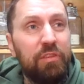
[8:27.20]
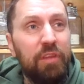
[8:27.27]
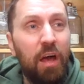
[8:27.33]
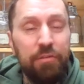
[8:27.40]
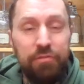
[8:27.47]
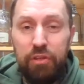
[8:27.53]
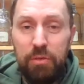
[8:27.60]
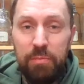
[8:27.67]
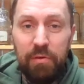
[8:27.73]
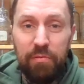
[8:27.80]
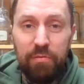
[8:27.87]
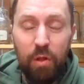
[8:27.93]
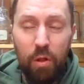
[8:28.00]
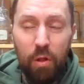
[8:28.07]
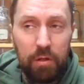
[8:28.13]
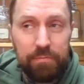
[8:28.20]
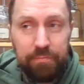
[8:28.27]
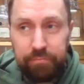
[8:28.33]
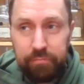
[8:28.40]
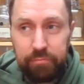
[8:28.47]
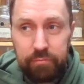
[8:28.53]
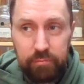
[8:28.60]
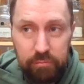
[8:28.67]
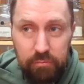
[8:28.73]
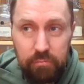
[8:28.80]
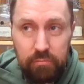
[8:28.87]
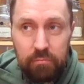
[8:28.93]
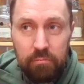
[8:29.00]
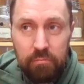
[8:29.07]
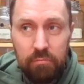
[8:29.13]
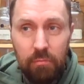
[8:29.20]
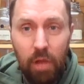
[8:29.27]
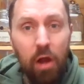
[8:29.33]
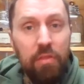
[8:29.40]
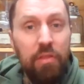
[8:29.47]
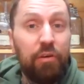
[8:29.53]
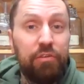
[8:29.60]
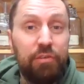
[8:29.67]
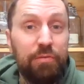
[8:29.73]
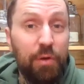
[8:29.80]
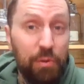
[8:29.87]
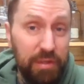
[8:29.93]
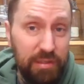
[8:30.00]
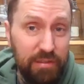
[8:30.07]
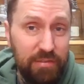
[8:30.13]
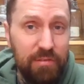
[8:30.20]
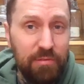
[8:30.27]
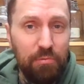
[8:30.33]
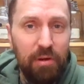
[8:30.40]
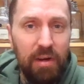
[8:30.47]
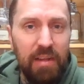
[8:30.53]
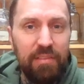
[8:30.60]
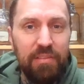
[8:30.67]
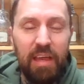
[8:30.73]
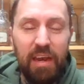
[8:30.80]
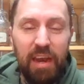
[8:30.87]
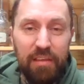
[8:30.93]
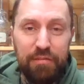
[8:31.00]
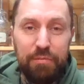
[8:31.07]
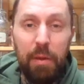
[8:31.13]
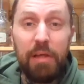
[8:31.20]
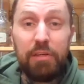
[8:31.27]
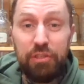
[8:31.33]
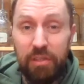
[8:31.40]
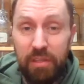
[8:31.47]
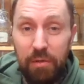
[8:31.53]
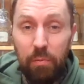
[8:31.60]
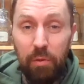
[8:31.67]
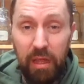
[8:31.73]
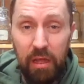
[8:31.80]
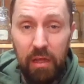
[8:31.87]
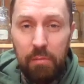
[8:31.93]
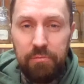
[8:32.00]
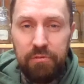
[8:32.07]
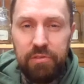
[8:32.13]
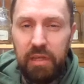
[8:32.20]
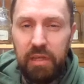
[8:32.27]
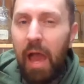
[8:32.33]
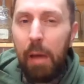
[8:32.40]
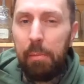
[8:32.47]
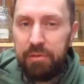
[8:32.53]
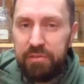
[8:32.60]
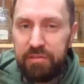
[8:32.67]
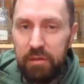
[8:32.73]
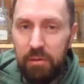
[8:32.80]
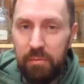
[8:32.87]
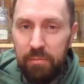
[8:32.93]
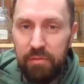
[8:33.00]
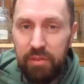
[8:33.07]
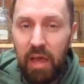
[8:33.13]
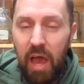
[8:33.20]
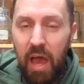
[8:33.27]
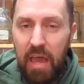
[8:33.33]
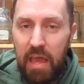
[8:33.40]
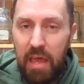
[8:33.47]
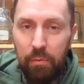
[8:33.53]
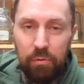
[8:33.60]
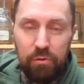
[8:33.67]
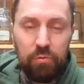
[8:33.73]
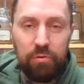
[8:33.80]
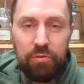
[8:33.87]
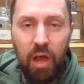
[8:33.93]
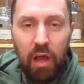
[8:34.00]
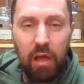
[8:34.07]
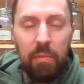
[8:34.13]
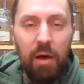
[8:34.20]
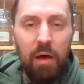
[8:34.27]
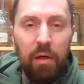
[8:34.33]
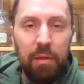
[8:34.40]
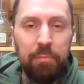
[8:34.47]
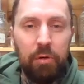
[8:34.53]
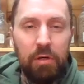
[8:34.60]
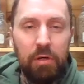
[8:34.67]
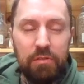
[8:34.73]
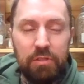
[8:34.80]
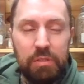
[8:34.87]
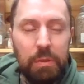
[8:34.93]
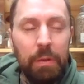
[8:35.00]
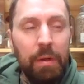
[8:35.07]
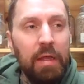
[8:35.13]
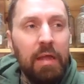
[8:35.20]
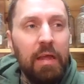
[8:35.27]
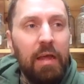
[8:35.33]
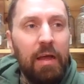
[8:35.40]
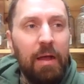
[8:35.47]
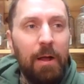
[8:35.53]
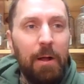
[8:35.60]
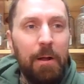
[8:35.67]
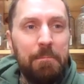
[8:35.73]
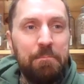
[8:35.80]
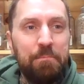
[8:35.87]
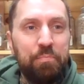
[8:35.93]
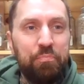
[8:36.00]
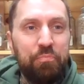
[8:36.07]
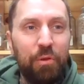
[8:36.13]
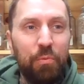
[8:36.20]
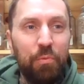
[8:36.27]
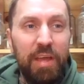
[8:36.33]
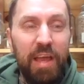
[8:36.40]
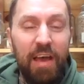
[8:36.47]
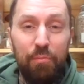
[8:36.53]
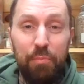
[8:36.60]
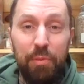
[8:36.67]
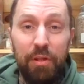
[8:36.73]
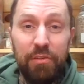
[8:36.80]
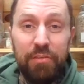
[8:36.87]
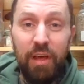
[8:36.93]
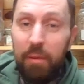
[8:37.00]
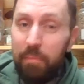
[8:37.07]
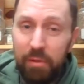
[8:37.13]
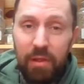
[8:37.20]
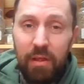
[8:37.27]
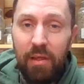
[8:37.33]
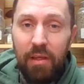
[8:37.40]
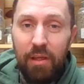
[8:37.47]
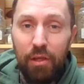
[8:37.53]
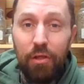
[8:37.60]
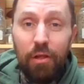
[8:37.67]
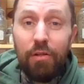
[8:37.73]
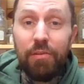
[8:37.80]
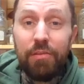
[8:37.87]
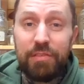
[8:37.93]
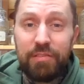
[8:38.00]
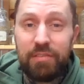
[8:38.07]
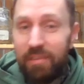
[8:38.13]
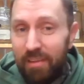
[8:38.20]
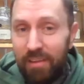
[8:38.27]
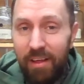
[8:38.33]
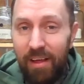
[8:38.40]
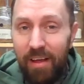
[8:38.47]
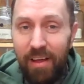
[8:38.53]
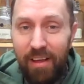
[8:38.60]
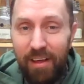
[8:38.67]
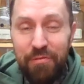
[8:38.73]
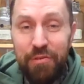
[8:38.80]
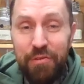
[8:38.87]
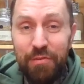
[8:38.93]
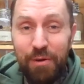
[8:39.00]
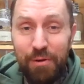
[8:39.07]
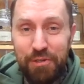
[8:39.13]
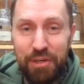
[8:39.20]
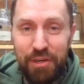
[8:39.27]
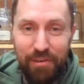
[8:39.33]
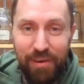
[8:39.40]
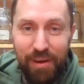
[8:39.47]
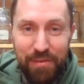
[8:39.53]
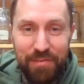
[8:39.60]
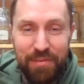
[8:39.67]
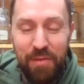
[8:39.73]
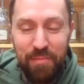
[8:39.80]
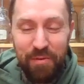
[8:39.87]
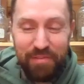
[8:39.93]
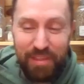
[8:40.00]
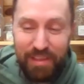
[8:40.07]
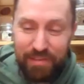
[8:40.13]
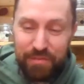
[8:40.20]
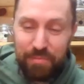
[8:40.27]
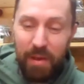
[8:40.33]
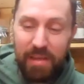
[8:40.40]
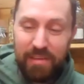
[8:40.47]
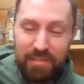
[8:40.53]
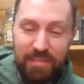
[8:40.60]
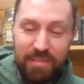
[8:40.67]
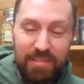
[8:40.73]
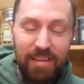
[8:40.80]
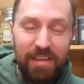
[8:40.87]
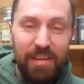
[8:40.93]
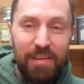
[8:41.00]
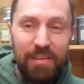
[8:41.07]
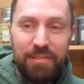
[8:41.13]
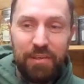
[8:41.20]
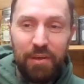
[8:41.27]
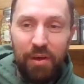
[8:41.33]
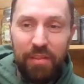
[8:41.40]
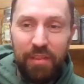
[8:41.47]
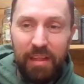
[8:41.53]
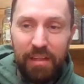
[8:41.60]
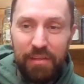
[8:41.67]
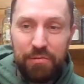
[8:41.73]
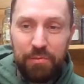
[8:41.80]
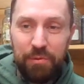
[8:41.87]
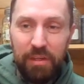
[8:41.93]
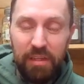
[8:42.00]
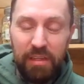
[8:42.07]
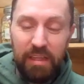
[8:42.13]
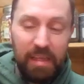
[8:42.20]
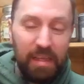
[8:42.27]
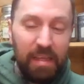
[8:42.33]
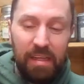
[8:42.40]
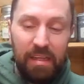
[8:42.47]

us human folk are their devotees, right? That especially when it comes to capsicum, the cayenne, which we'll talk about in part two, we have built up cults of devotion around some of these spices. So I think it's really